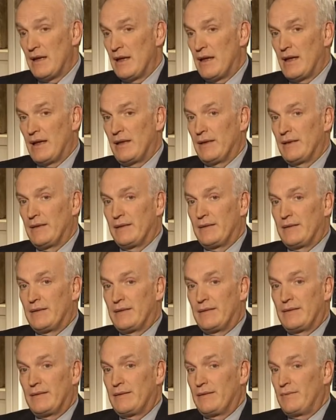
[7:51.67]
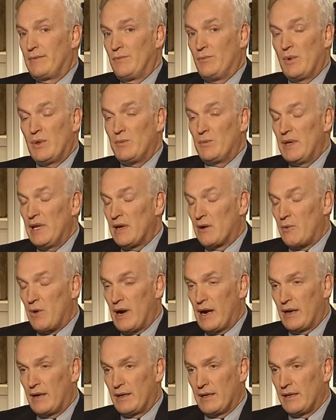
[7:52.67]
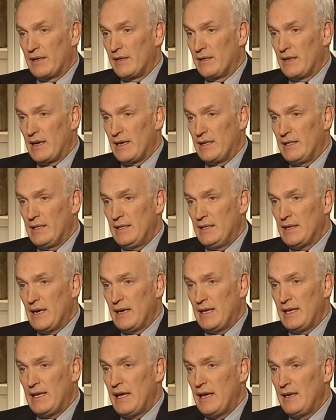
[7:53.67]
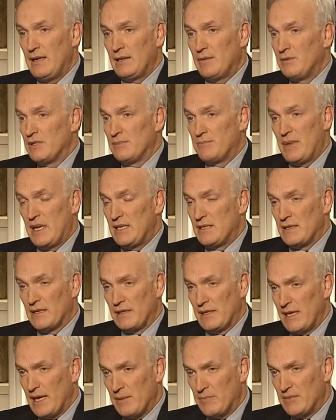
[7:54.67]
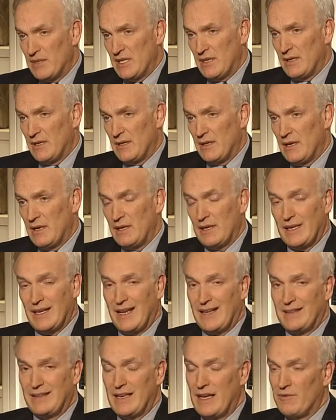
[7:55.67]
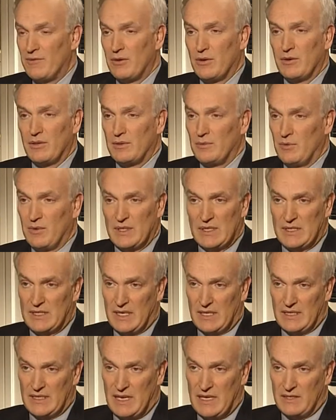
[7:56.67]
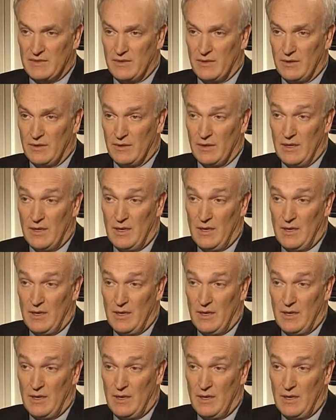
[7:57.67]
And when we acquired it in 1998, it was basically empty, and it had never was successful.